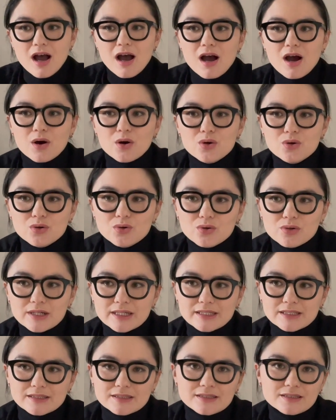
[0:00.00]
who
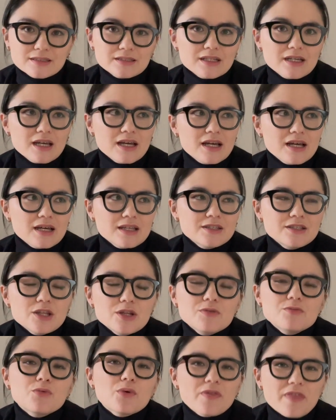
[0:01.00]
is,
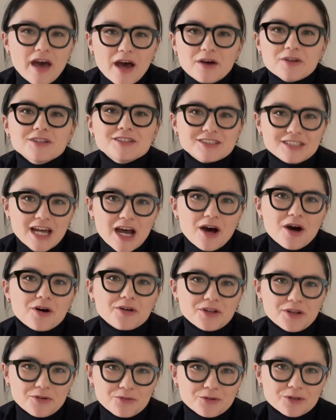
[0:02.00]
without a
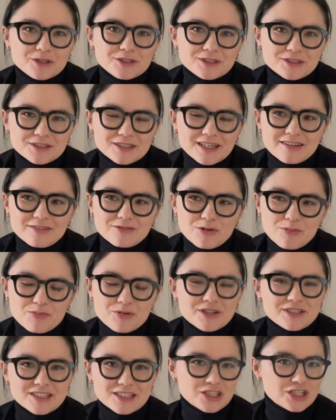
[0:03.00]
doubt, it was a
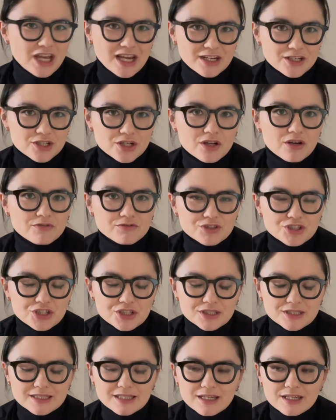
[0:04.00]
representation of
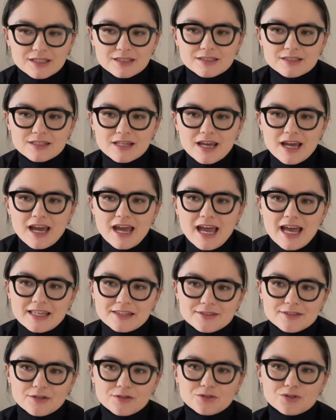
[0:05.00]
Jesus.
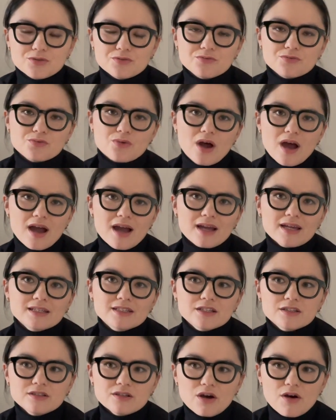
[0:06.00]
And so to
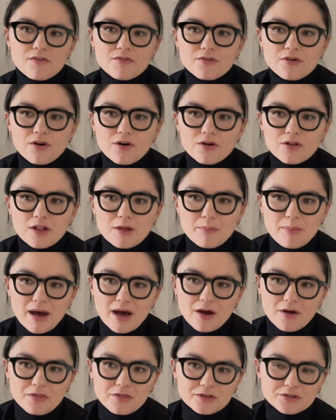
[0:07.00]
write a novel
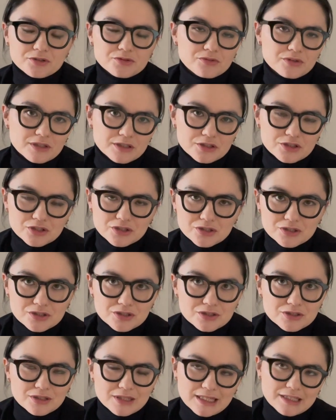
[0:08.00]
about this
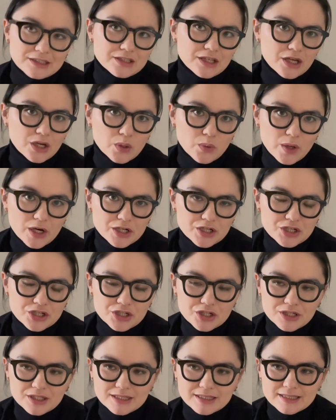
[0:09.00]
religious, let's say,
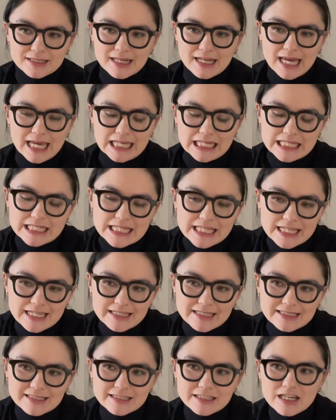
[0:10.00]
questions and
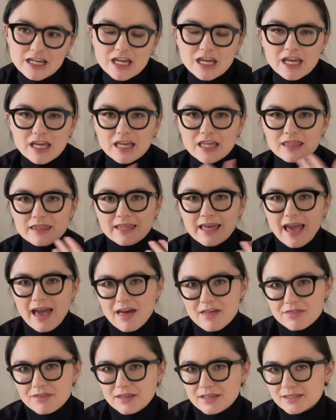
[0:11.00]
ideas in the
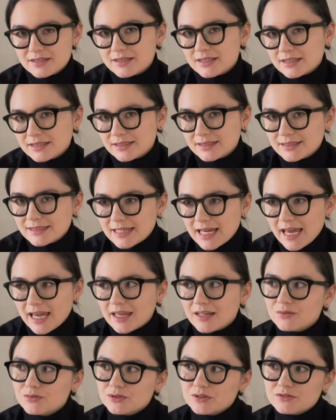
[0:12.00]
atheistic
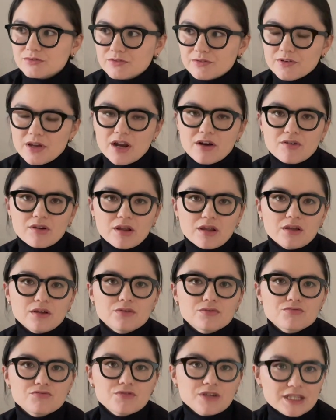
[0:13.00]
state was a very
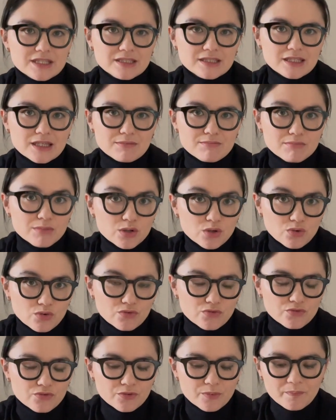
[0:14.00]
risky
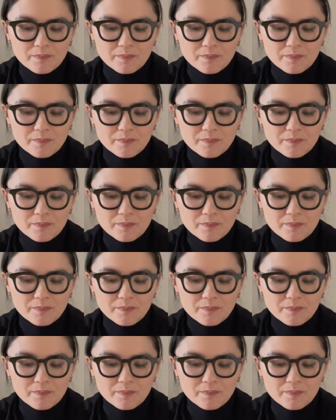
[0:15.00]
move.